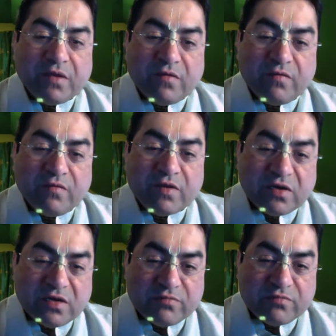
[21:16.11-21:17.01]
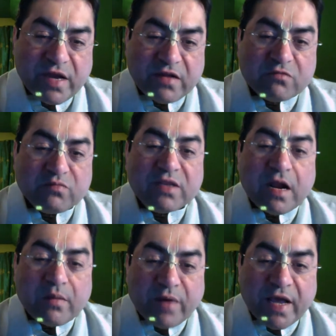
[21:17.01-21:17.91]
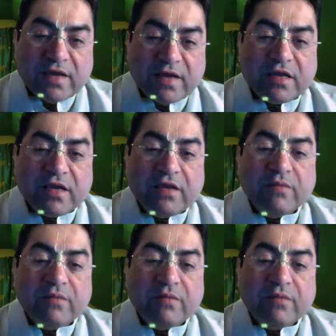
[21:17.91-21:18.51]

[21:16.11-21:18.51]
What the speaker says: with certain objectives, but that piety,